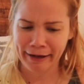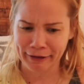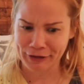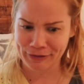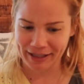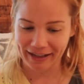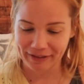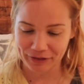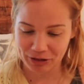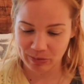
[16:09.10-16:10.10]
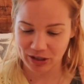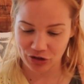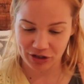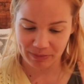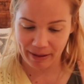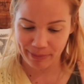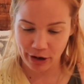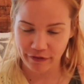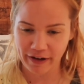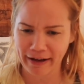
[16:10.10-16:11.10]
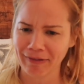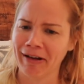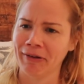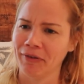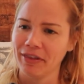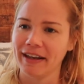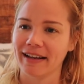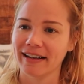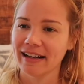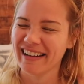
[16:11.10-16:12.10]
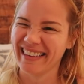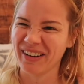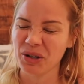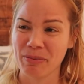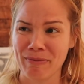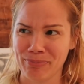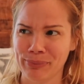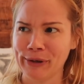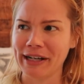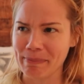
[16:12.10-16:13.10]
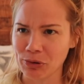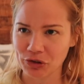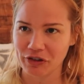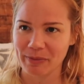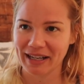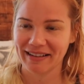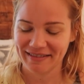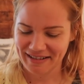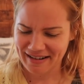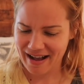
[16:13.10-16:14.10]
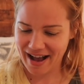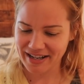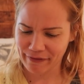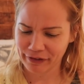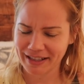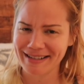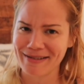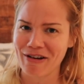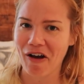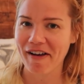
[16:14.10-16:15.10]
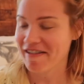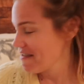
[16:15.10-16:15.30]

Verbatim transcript: I didn't use any of those pictures in my profile, I don't think. That would have been pretty bold of me. I definitely did not.